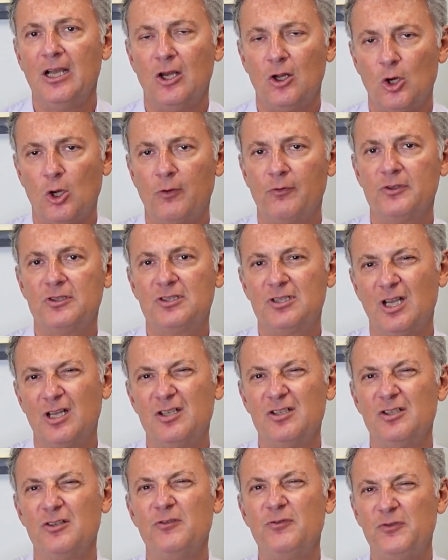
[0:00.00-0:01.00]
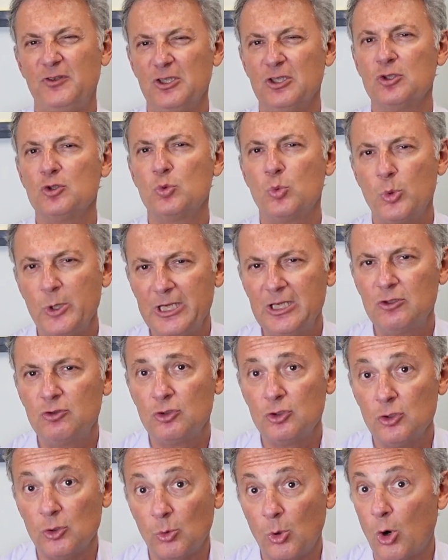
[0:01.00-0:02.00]
and all of a sudden it feels weak
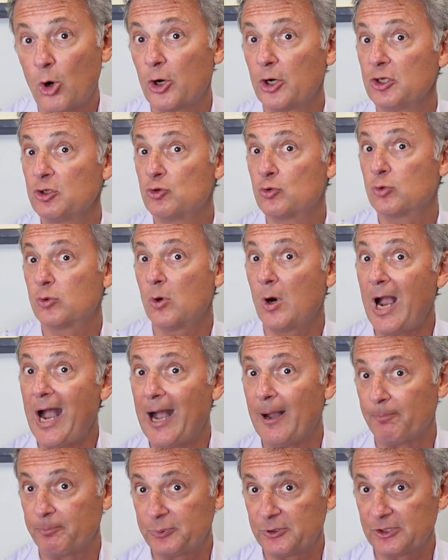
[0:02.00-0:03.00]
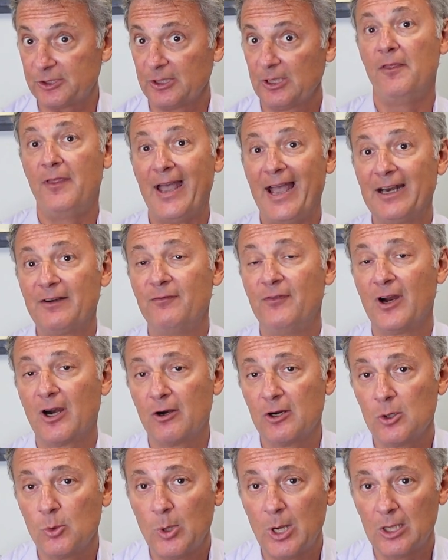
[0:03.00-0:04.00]
to you or it drops, that
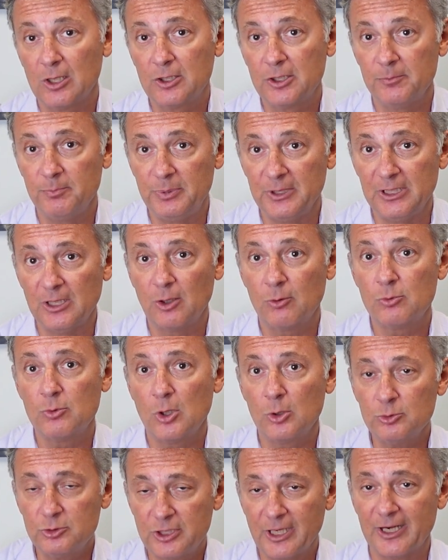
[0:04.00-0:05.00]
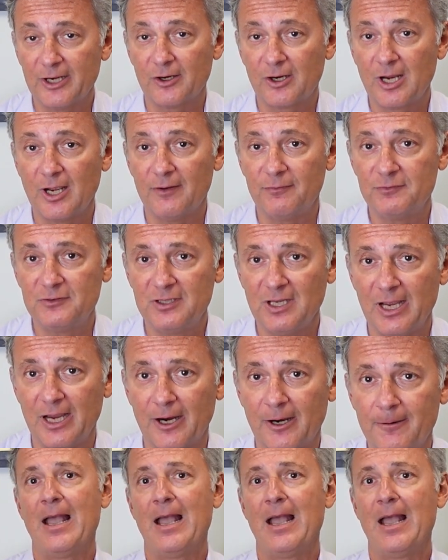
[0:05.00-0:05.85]
very well could be a rotator cuff tear.